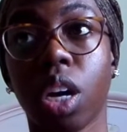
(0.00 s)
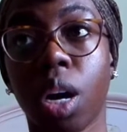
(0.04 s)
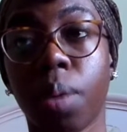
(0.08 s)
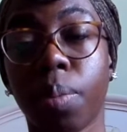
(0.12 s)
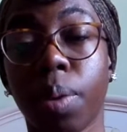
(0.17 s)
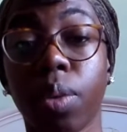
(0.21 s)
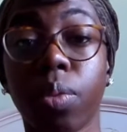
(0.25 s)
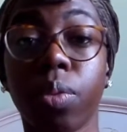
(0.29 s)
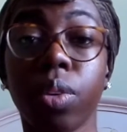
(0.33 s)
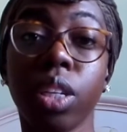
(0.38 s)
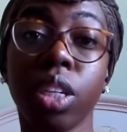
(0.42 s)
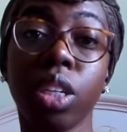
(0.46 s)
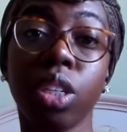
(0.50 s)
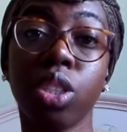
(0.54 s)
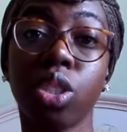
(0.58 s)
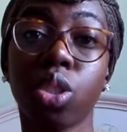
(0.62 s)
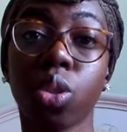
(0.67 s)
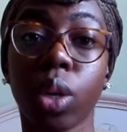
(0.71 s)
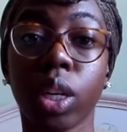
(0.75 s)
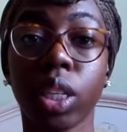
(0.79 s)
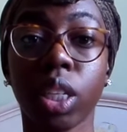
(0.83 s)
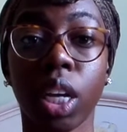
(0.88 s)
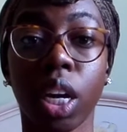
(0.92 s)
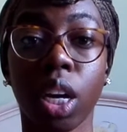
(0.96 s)
I really
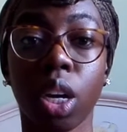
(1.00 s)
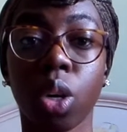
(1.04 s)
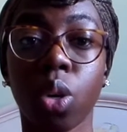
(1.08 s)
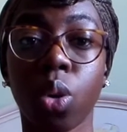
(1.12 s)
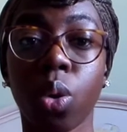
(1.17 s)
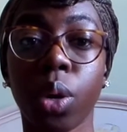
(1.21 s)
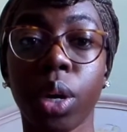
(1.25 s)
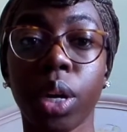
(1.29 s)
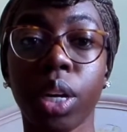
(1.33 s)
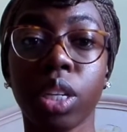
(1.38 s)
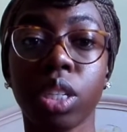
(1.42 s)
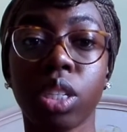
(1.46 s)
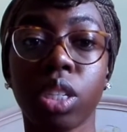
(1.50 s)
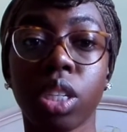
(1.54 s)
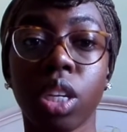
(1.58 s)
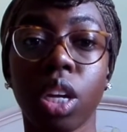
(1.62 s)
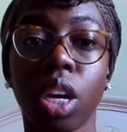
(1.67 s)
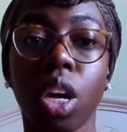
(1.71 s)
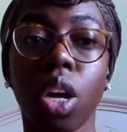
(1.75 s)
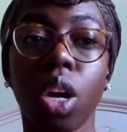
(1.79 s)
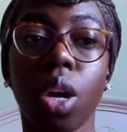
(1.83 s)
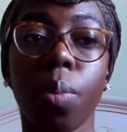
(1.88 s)
enjoyed that course.